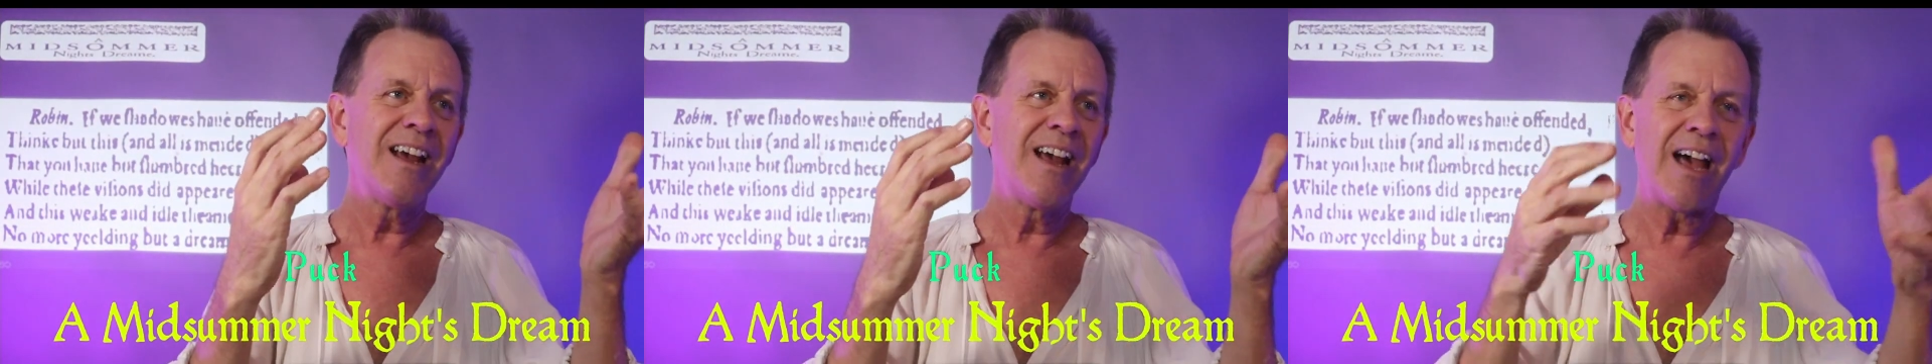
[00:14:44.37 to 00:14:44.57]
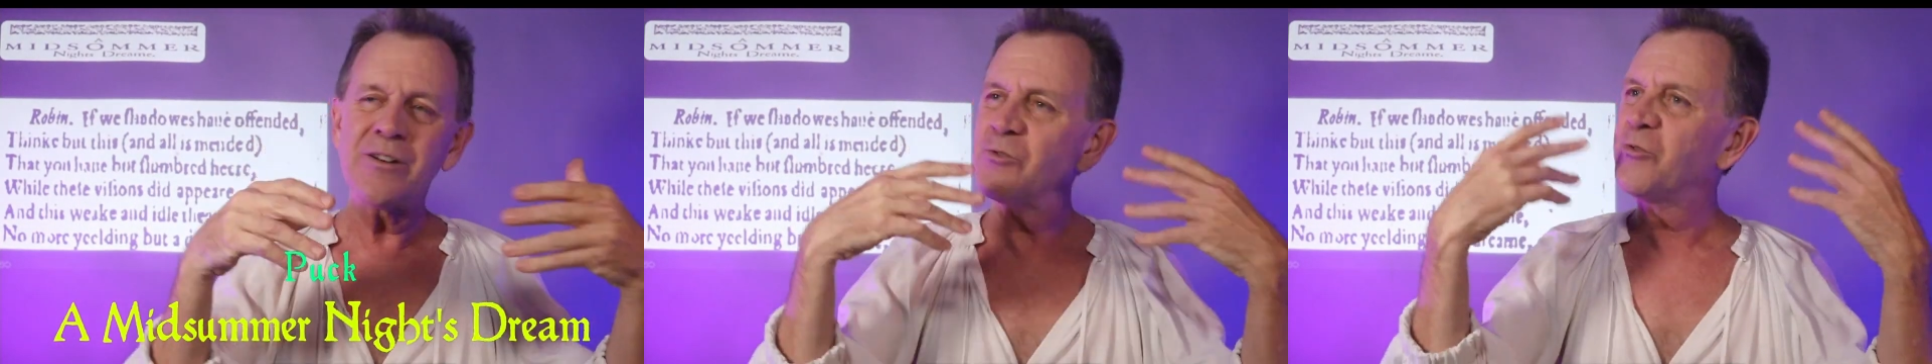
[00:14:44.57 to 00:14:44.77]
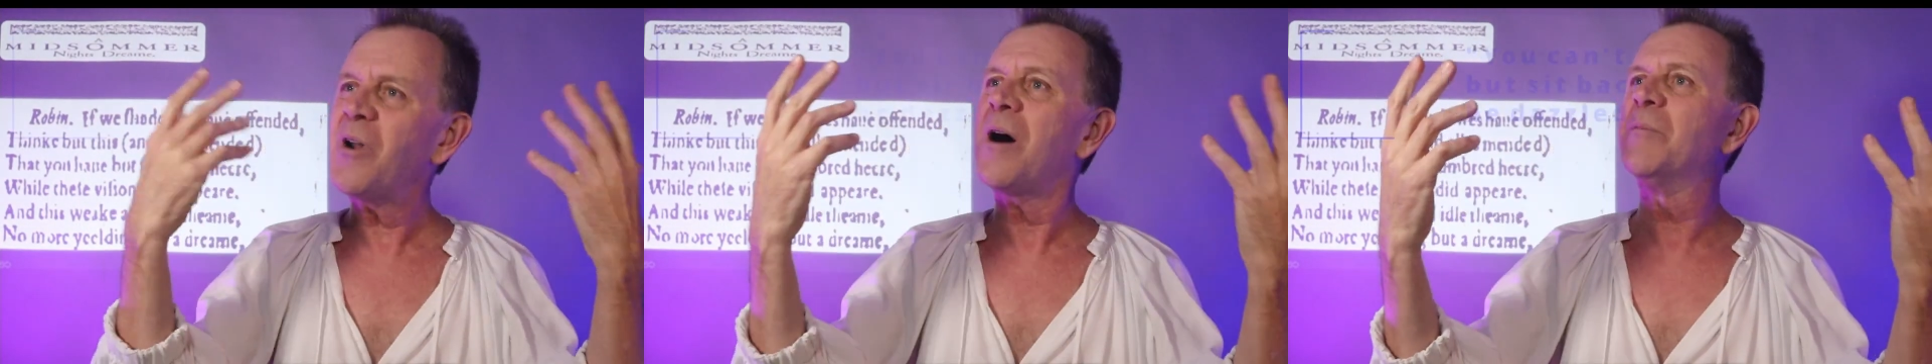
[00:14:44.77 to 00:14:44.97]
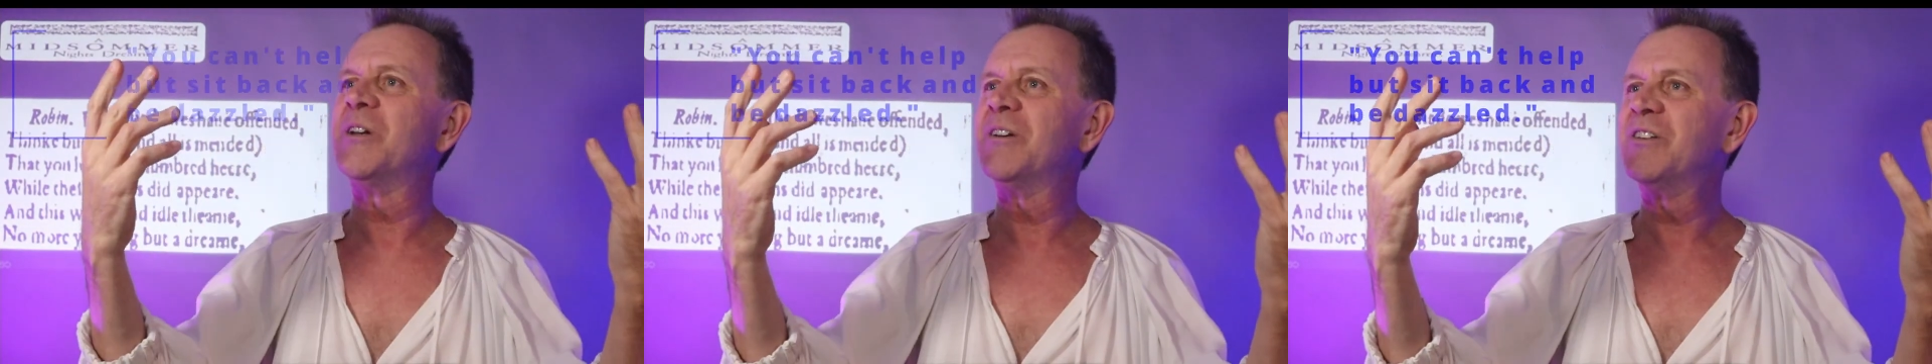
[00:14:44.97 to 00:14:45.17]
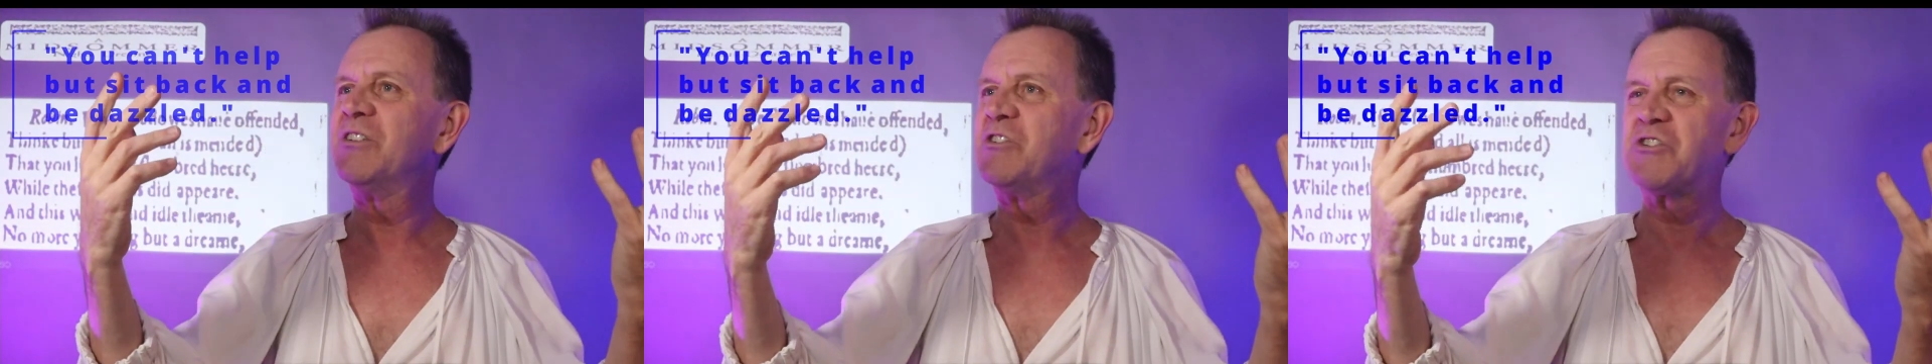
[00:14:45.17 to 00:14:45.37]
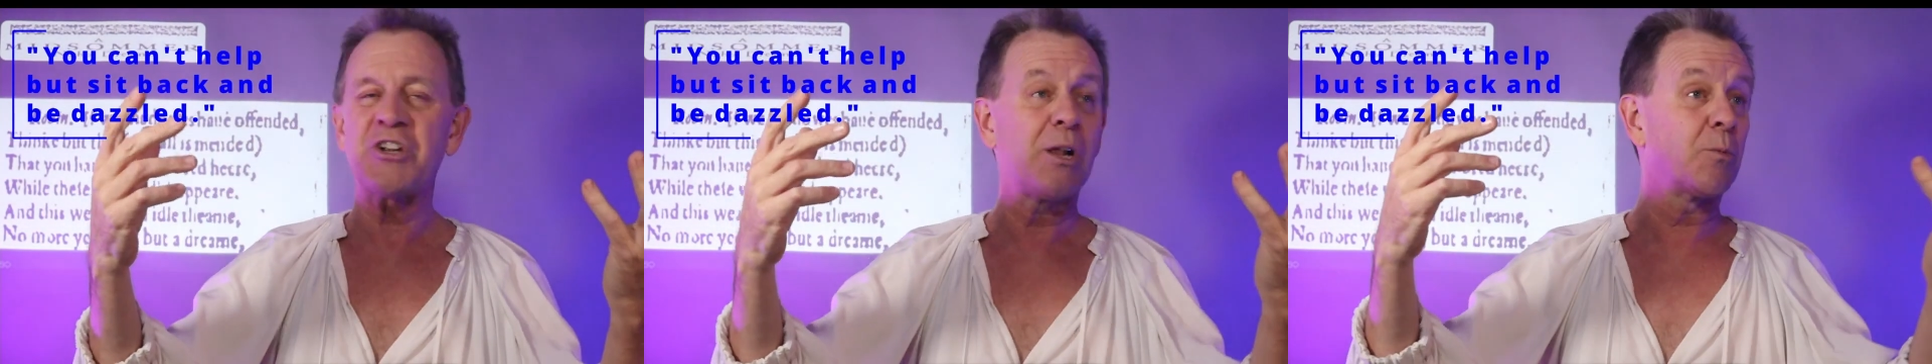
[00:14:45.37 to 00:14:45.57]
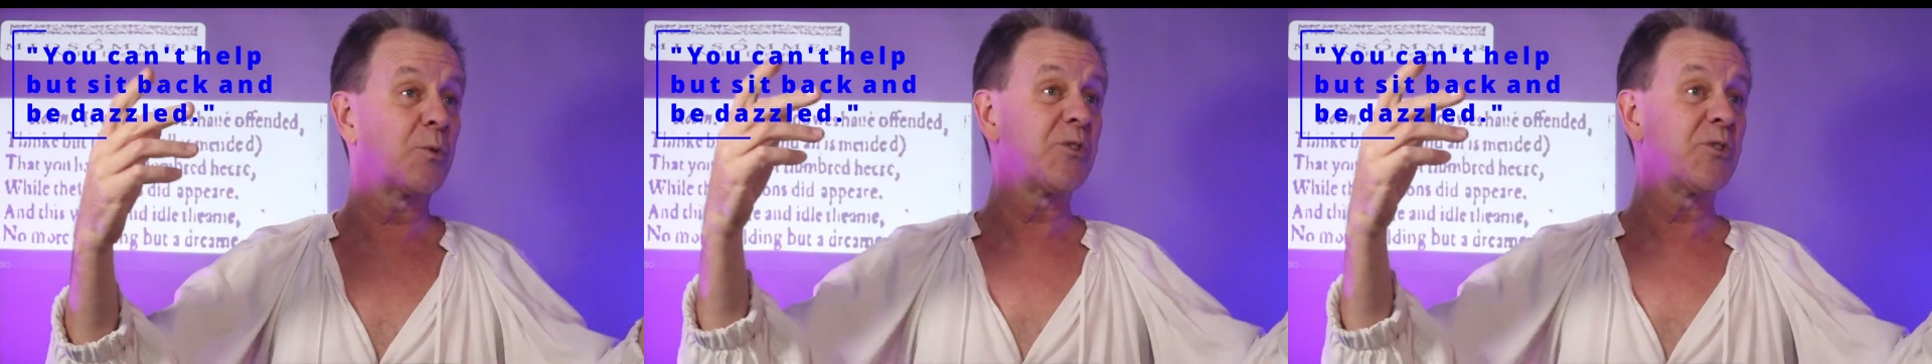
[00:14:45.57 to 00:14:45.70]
and Robin shall